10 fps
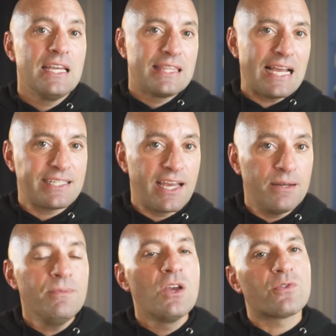That
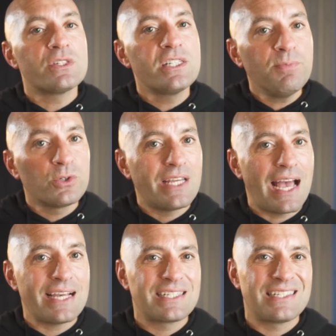said, for simpler
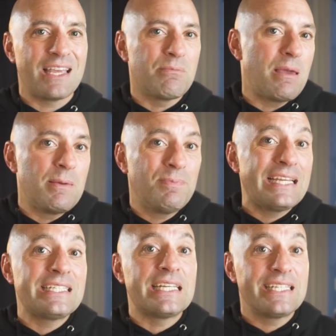tasks like maybe
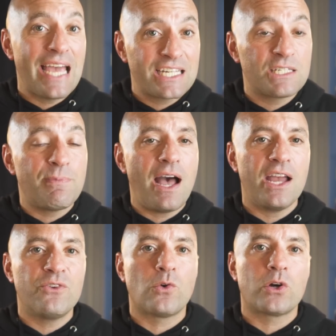placing text
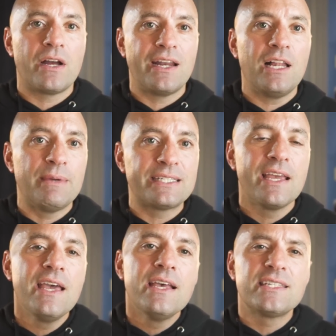behind foreground elements,
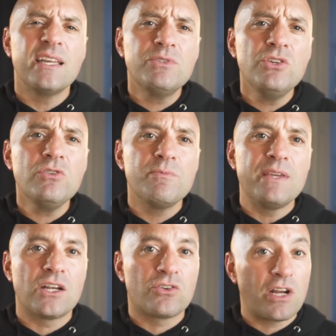SAM2 could
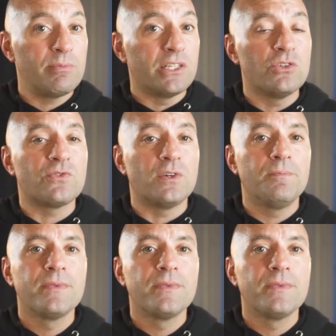be incredibly useful.